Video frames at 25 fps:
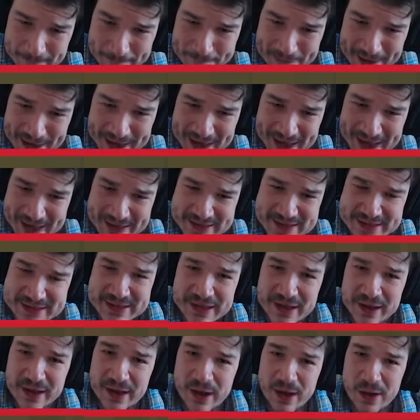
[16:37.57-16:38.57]
Bennett
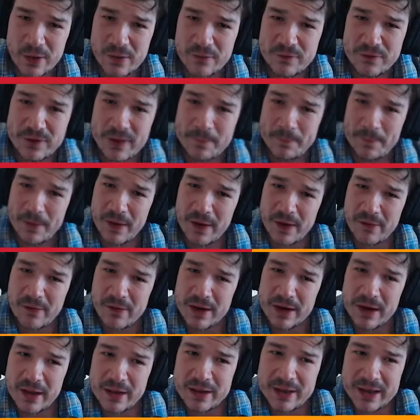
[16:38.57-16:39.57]
over the bar.
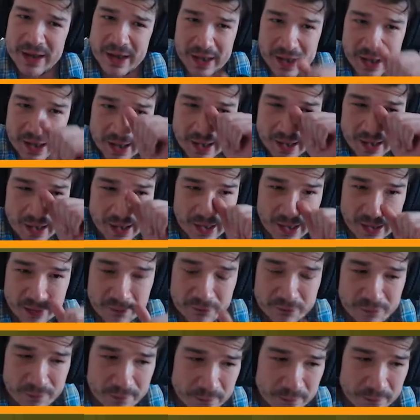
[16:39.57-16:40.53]
Unlucky from